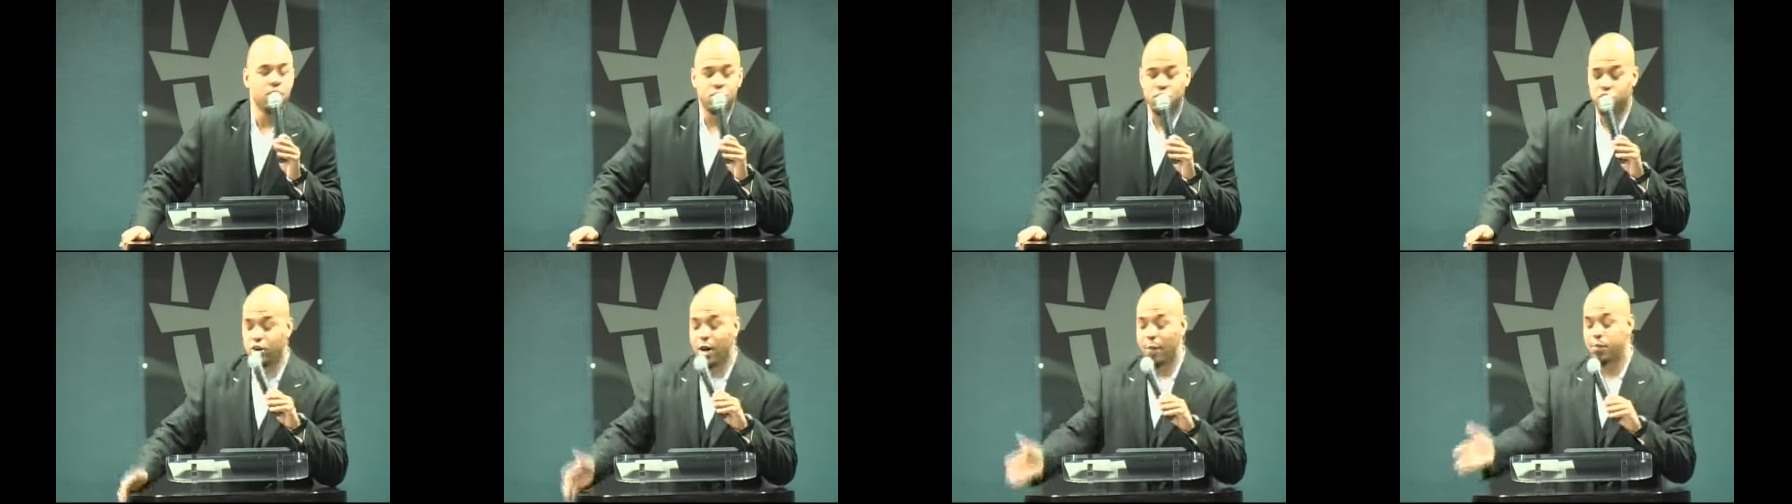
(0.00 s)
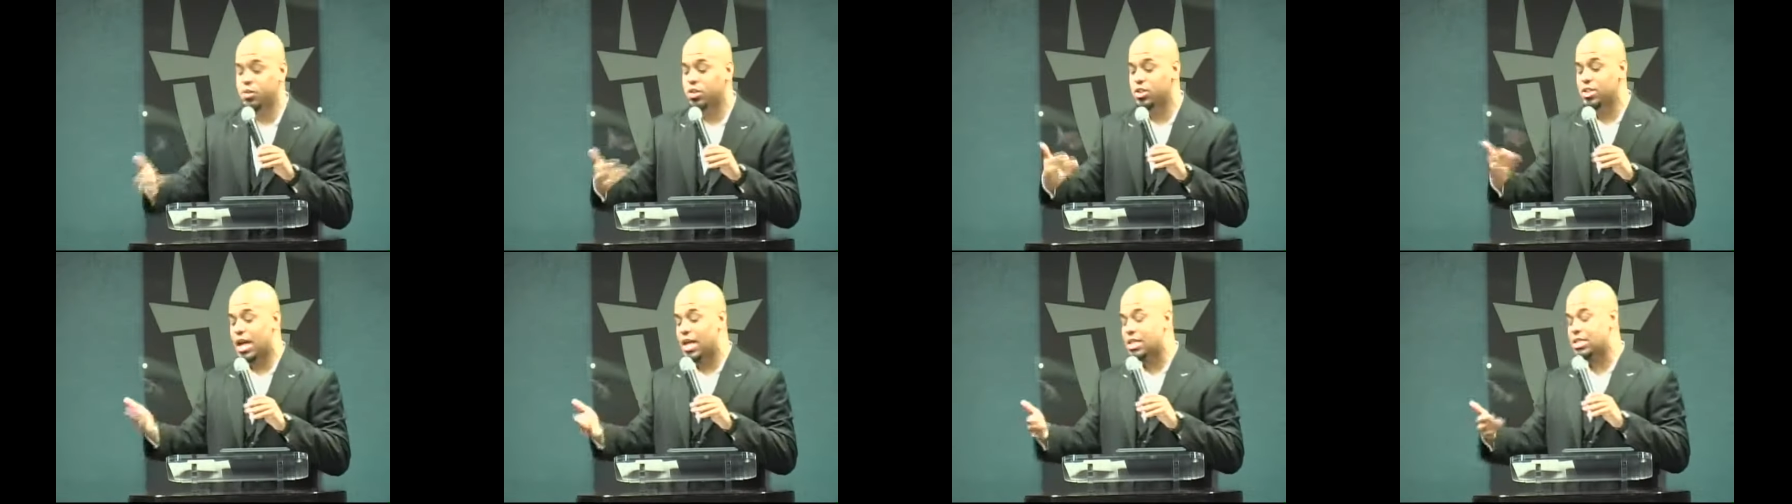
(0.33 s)

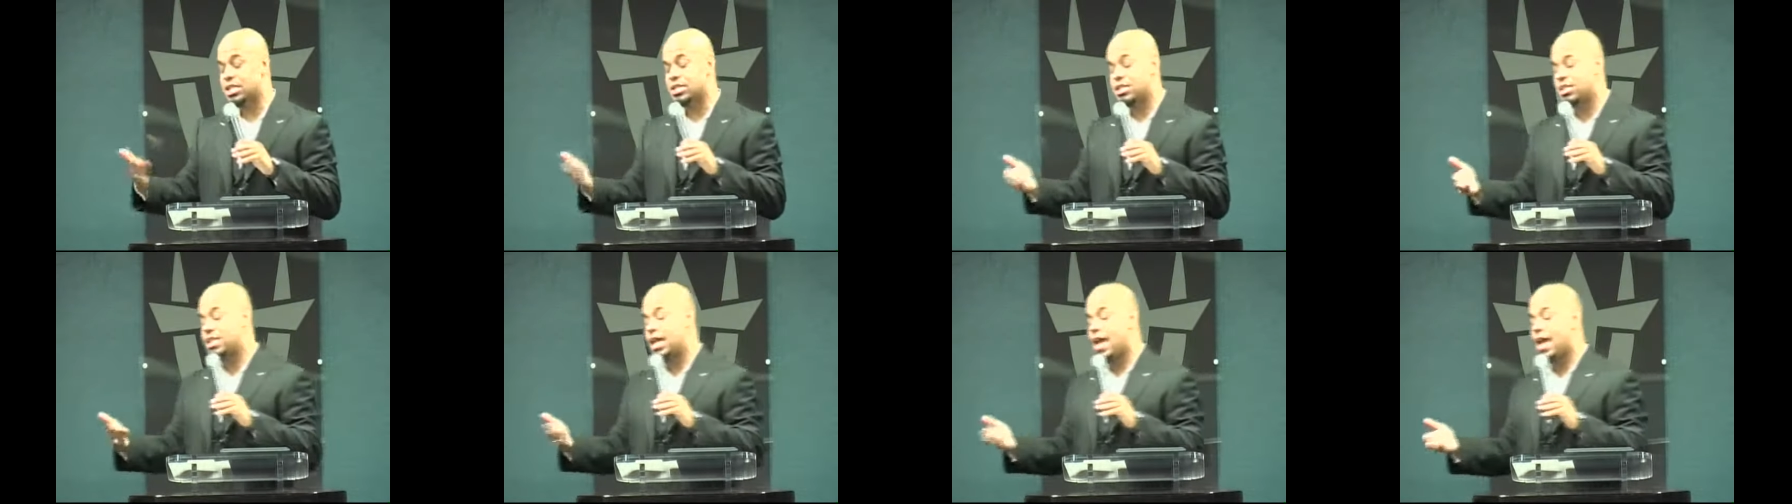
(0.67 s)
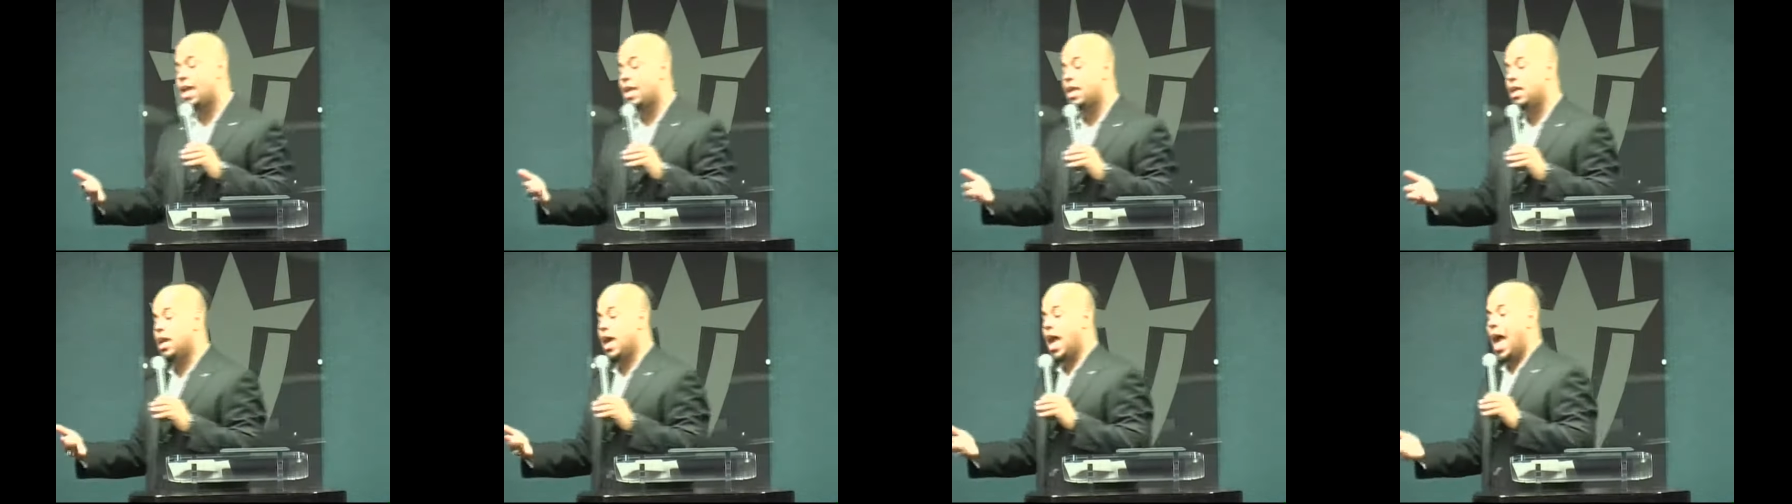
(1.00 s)
Scripture doesn't
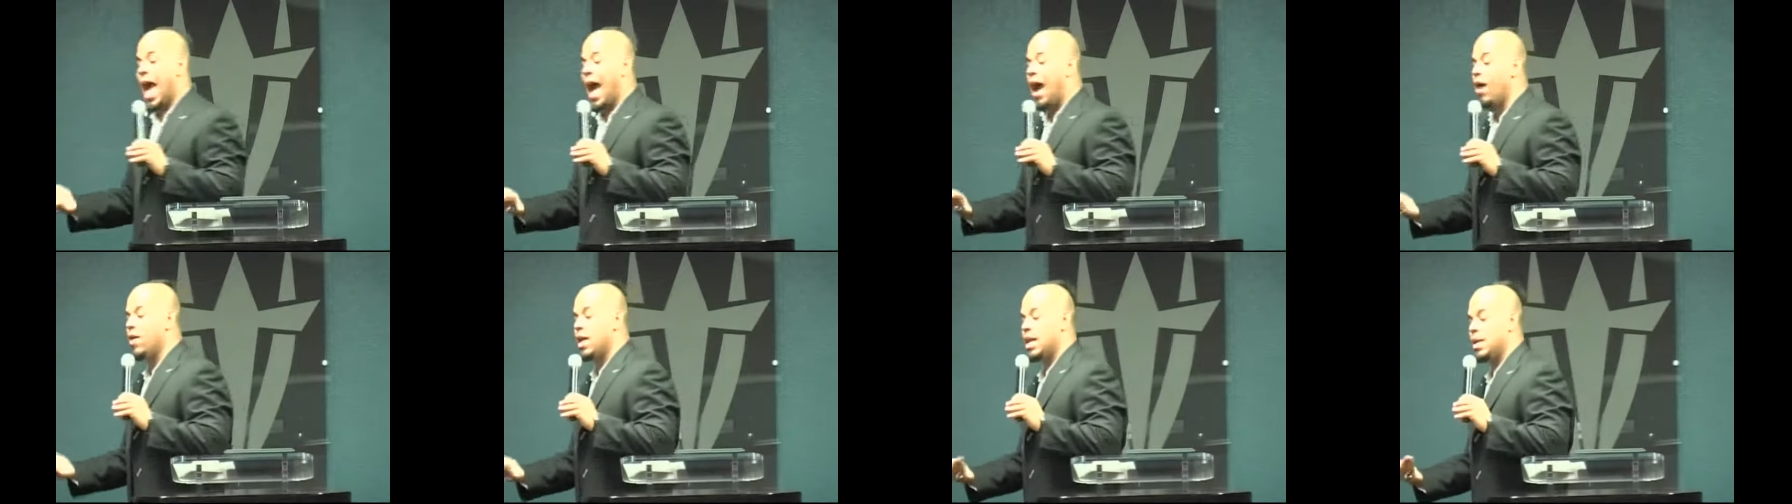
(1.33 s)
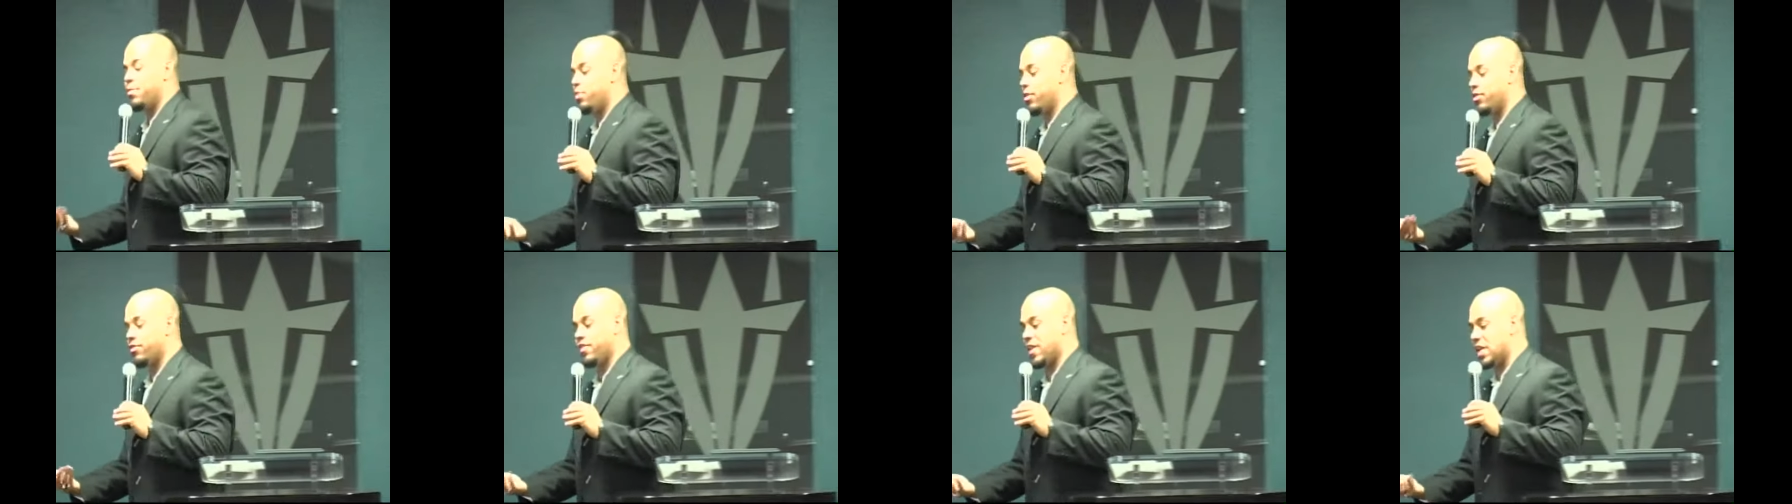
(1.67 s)
say how
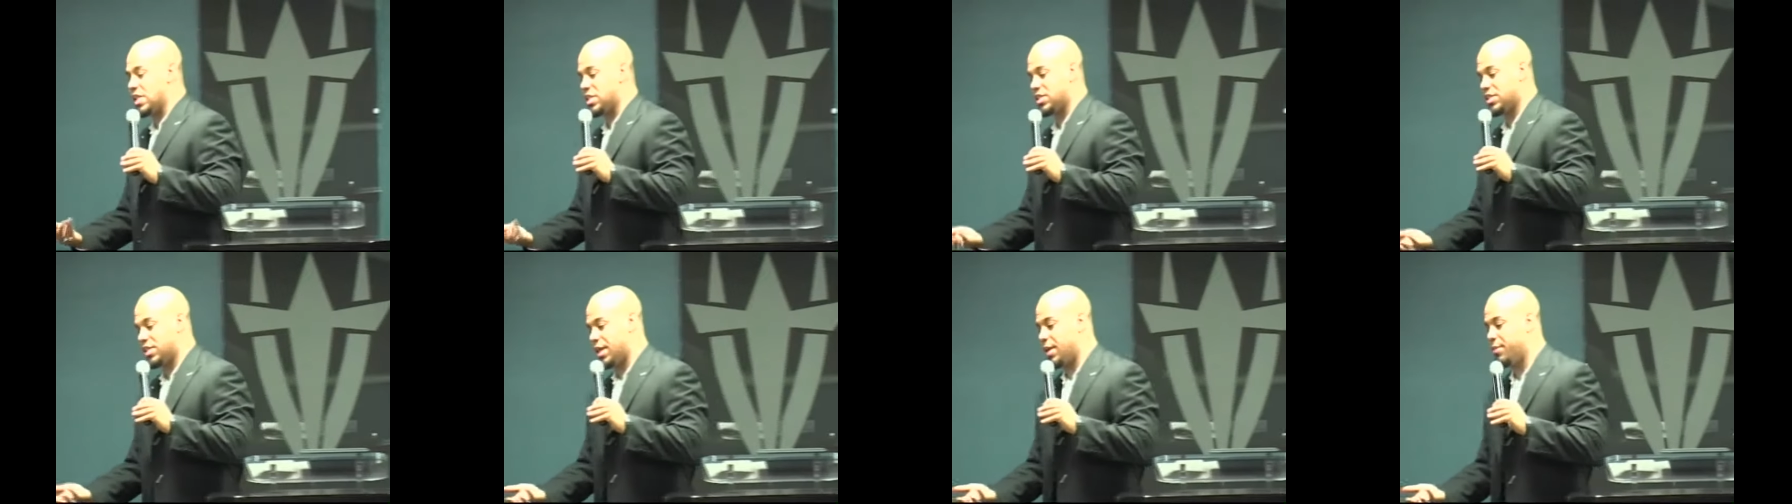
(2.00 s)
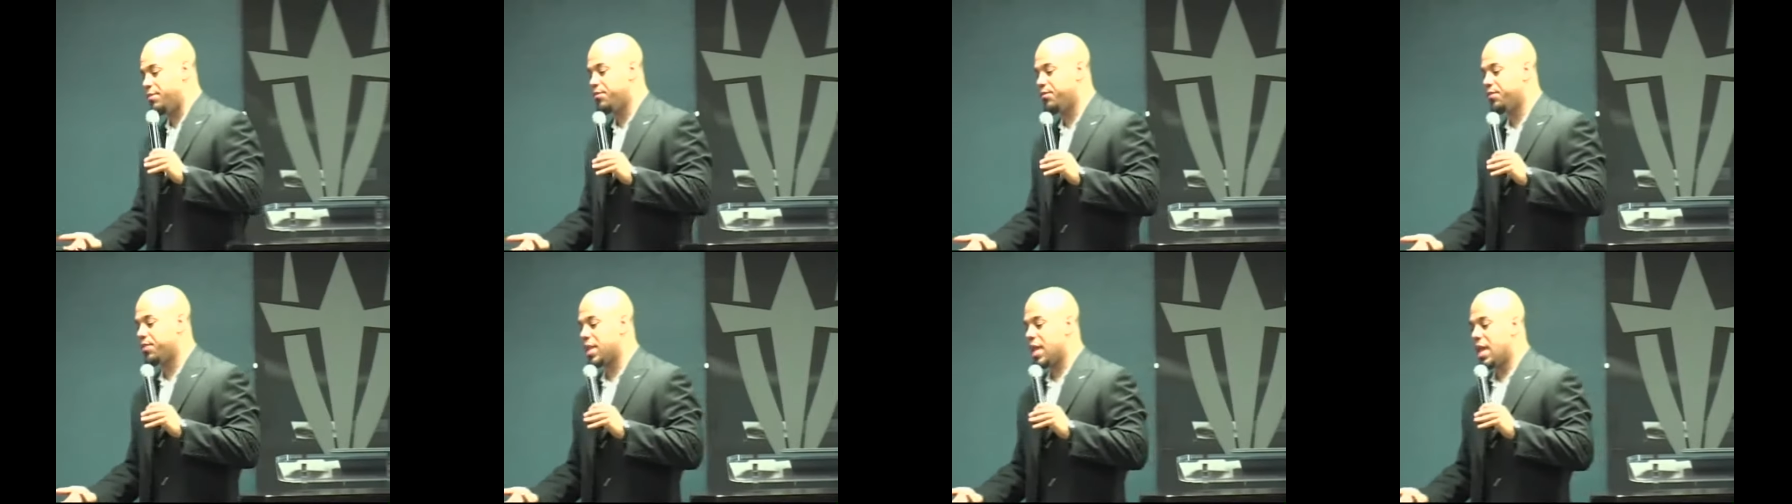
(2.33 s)
he prevents them.